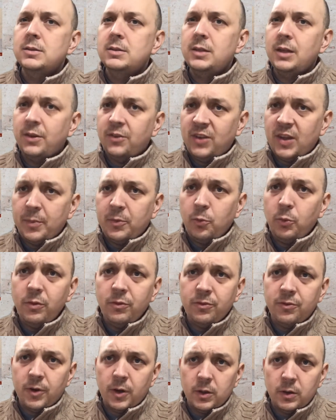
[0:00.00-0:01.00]
except when
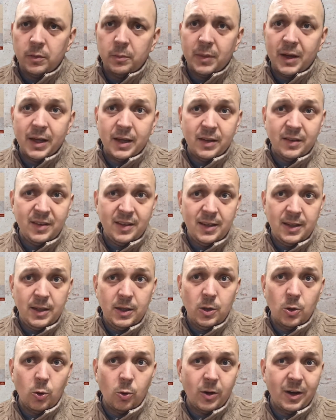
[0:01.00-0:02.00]
followed by a
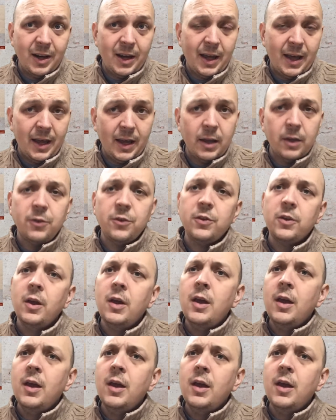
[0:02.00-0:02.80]
T or an S.